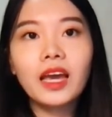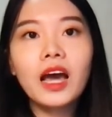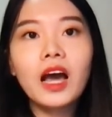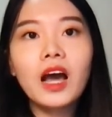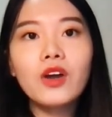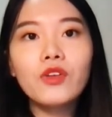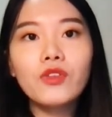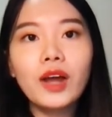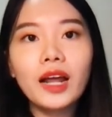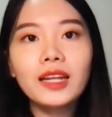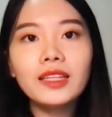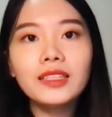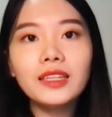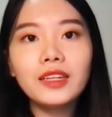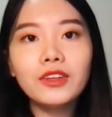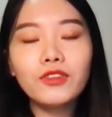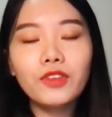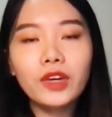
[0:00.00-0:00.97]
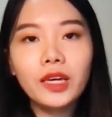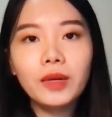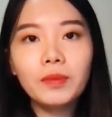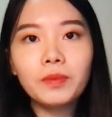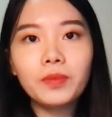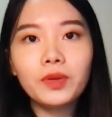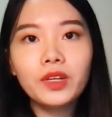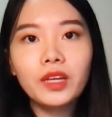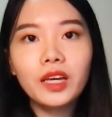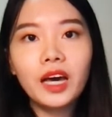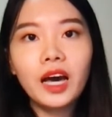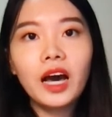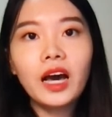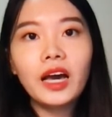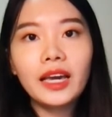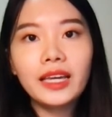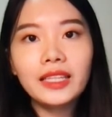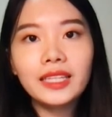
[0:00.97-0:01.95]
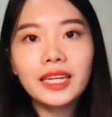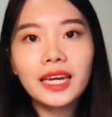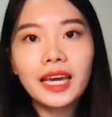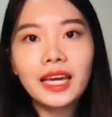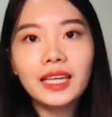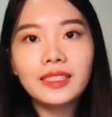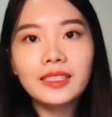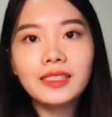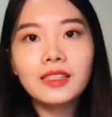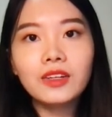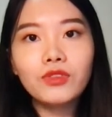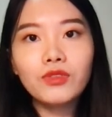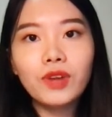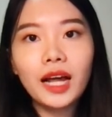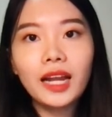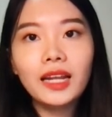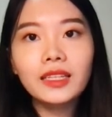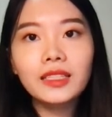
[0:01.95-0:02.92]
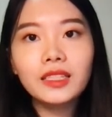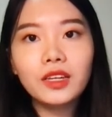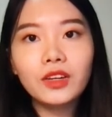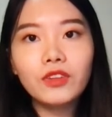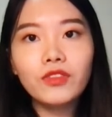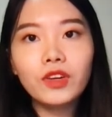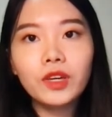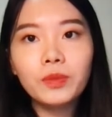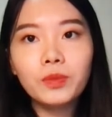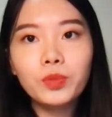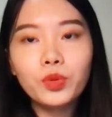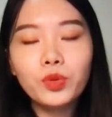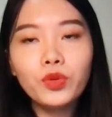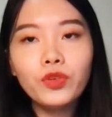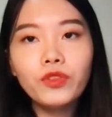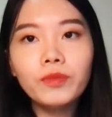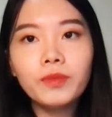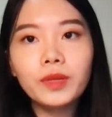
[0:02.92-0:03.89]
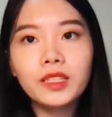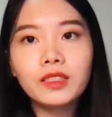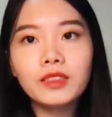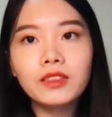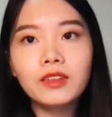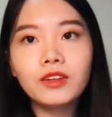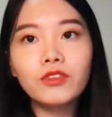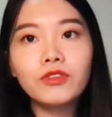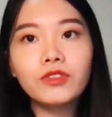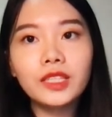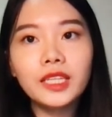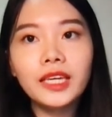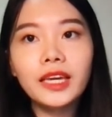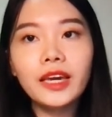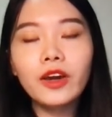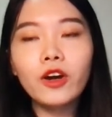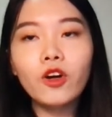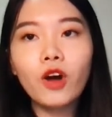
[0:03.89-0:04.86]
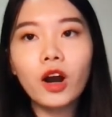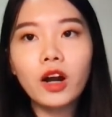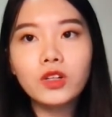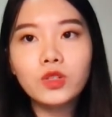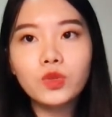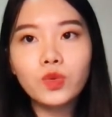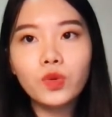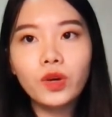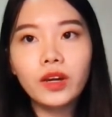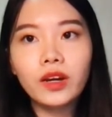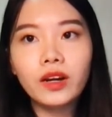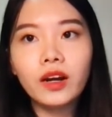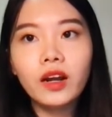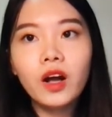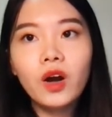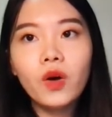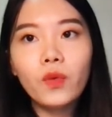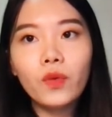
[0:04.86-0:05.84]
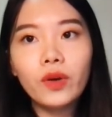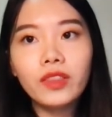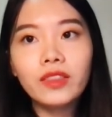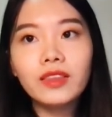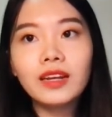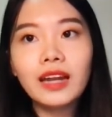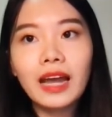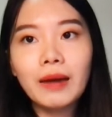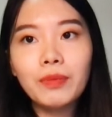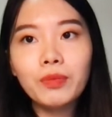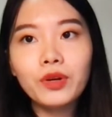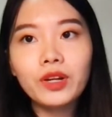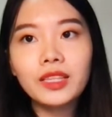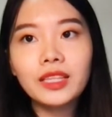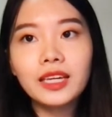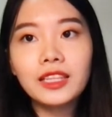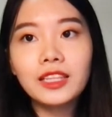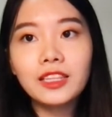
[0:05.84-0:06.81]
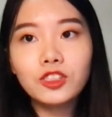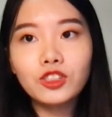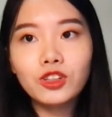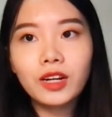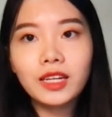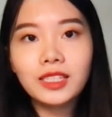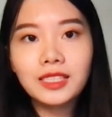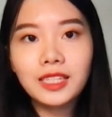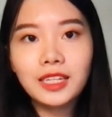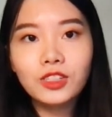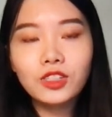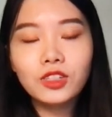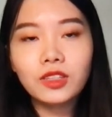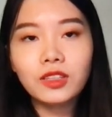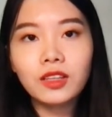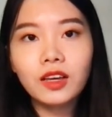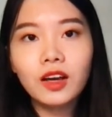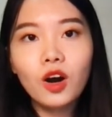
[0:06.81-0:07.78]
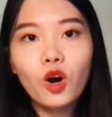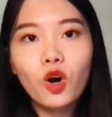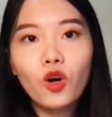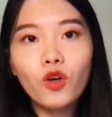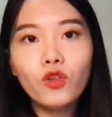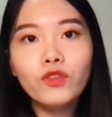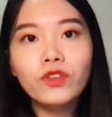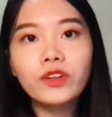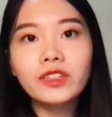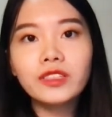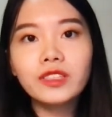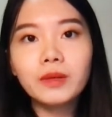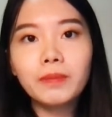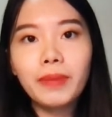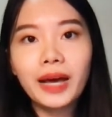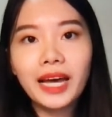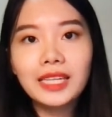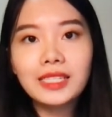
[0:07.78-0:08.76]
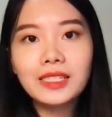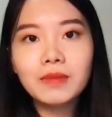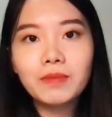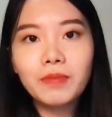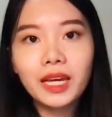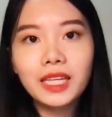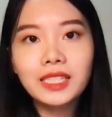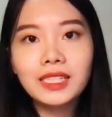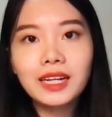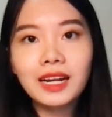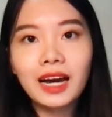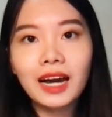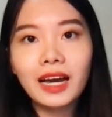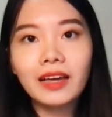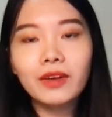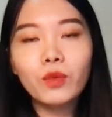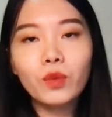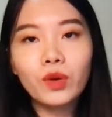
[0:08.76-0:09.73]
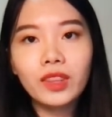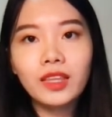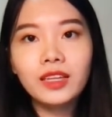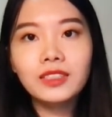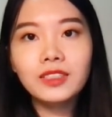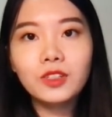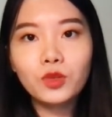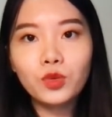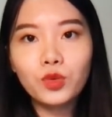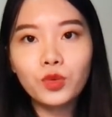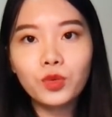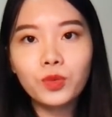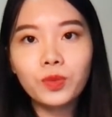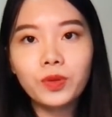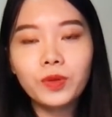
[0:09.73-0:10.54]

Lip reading: Relative imp indicates the relative improvement of DLR² with Laprid initialization over the best baseline within the group.